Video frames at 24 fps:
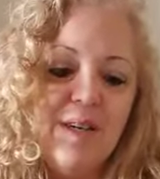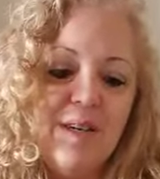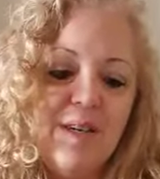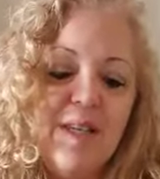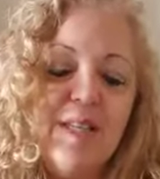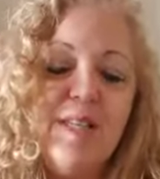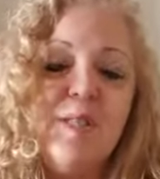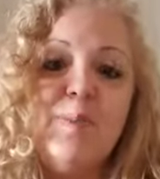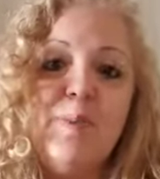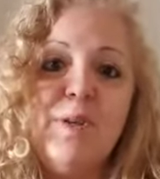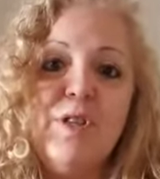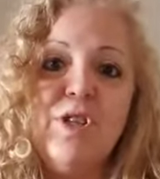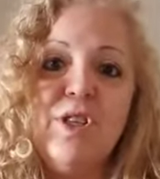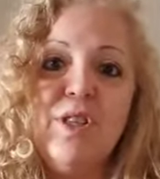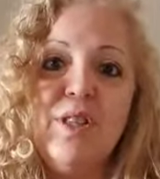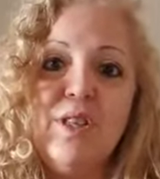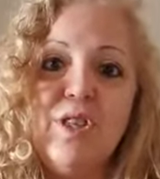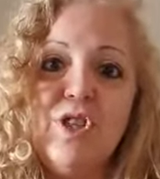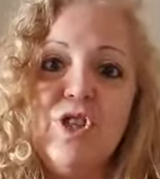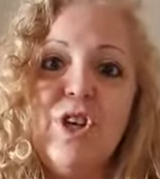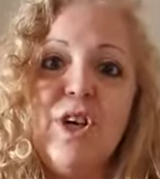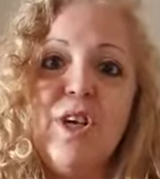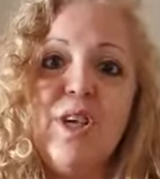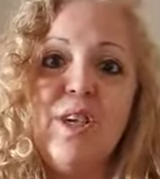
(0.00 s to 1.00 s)
especially the
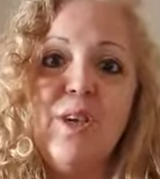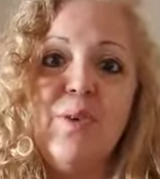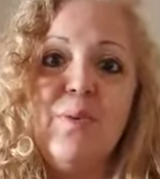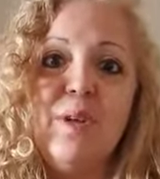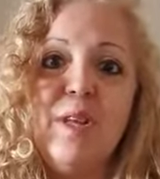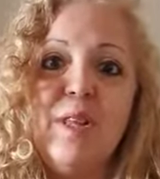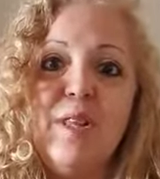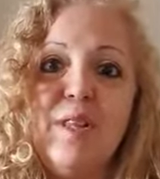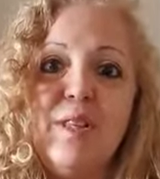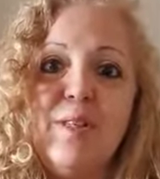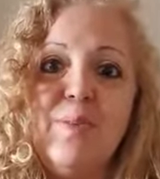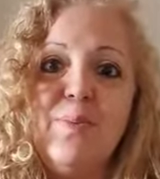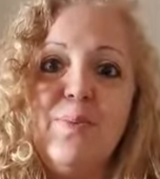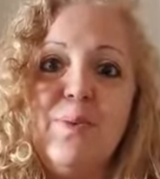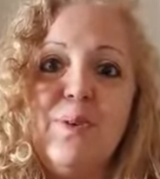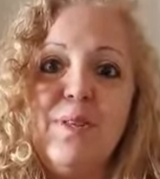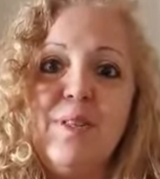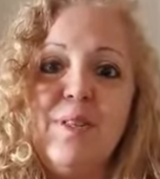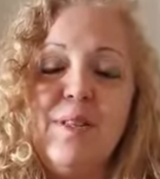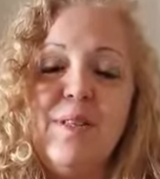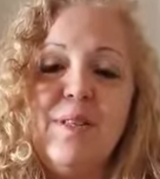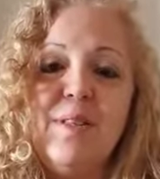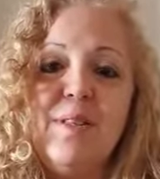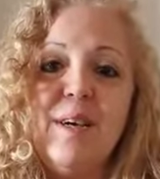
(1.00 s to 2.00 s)
chunky one at this
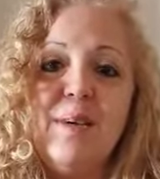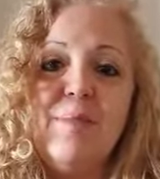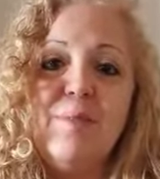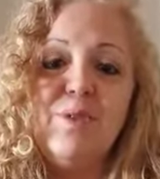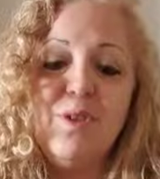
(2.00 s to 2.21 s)
point in time.